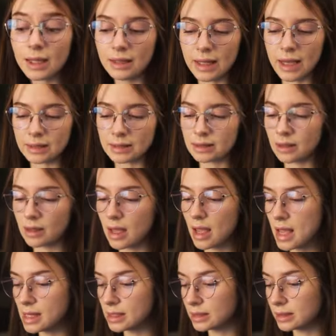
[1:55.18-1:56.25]
Next,
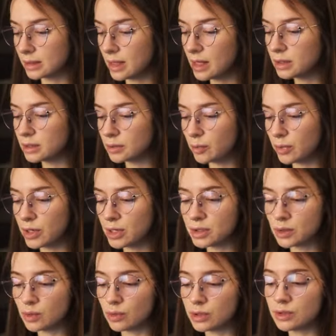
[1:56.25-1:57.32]
select
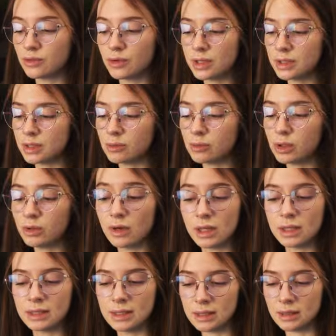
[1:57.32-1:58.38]
pairs with reasonable
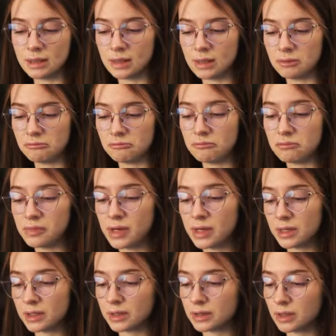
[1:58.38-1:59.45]
volatility.
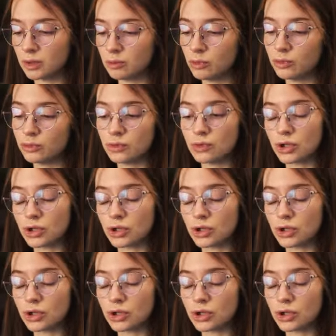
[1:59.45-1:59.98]
Pairs that move too